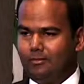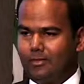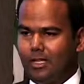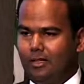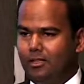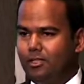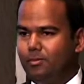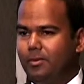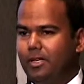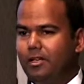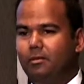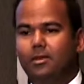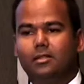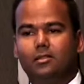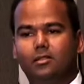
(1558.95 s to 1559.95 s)
And this may
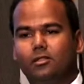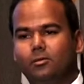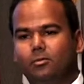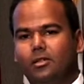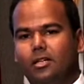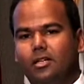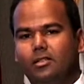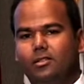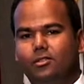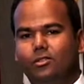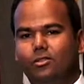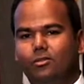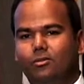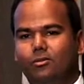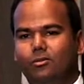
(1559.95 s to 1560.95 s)
come as a surprise
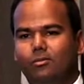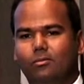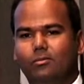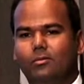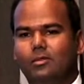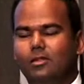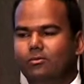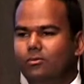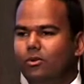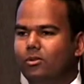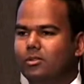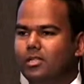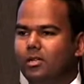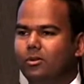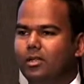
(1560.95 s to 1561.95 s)
to some
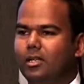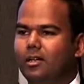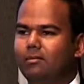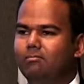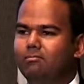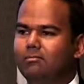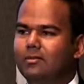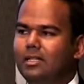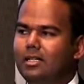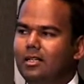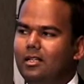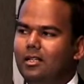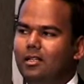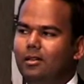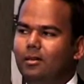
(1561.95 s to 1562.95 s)
folks out there,
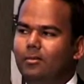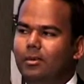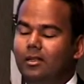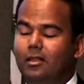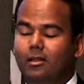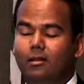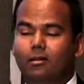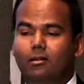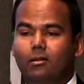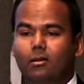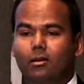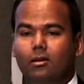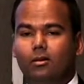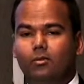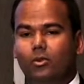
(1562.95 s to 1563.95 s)
but there are a lot of